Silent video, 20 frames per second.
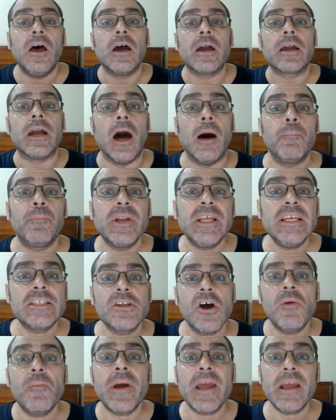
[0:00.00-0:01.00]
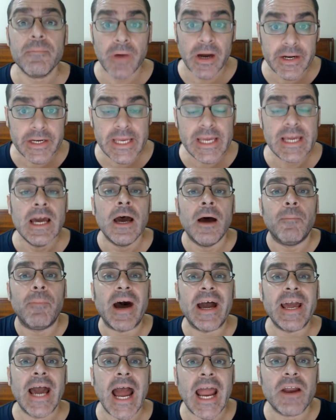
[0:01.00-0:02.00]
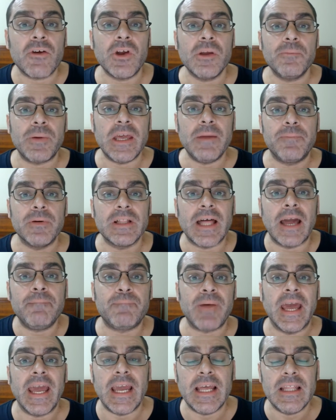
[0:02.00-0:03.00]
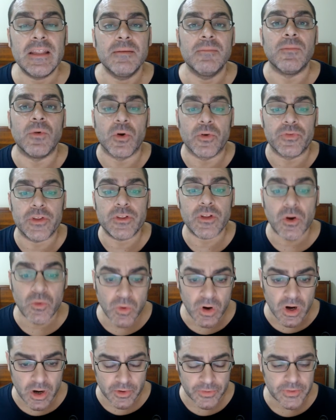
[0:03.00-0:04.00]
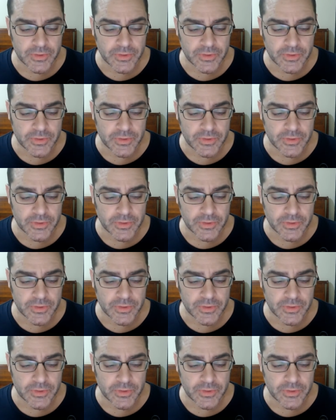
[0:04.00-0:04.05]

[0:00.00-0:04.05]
Companies don't make money by hiring people and paying them more than they're worth.